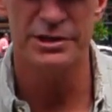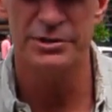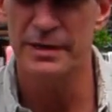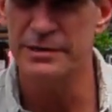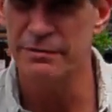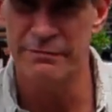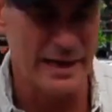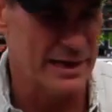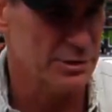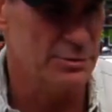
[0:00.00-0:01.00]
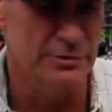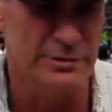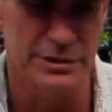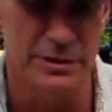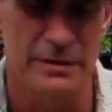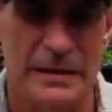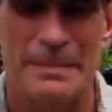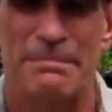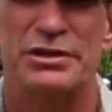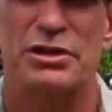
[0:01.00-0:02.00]
it's inexpensive, that's cool too.
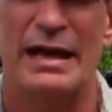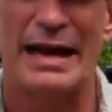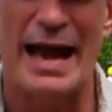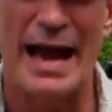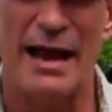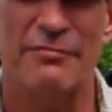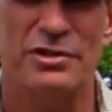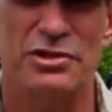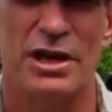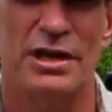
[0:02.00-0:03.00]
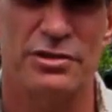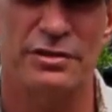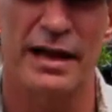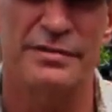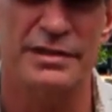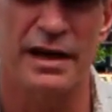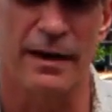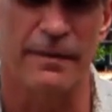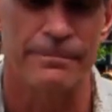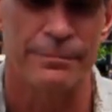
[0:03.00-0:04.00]
But you're going to have to change your
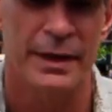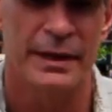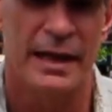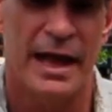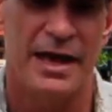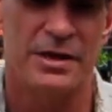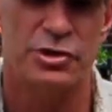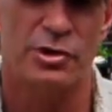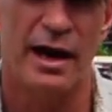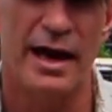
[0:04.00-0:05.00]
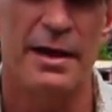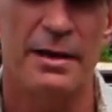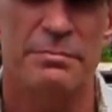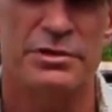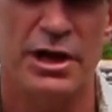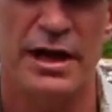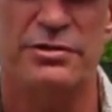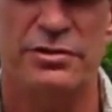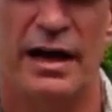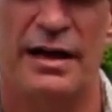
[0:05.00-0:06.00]
lifestyle. And try and
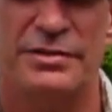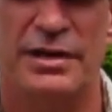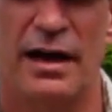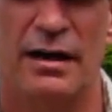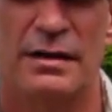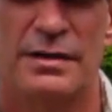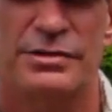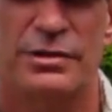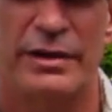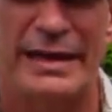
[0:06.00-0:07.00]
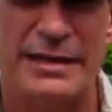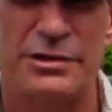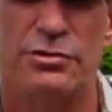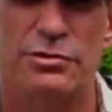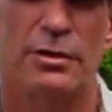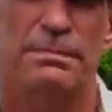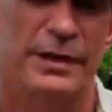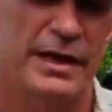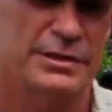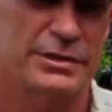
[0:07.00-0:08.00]
change your lifestyle so it gets you to a
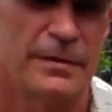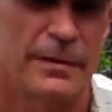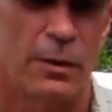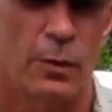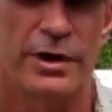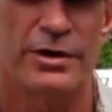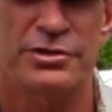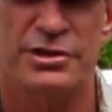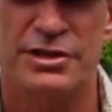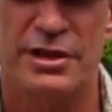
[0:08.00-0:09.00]
place where you're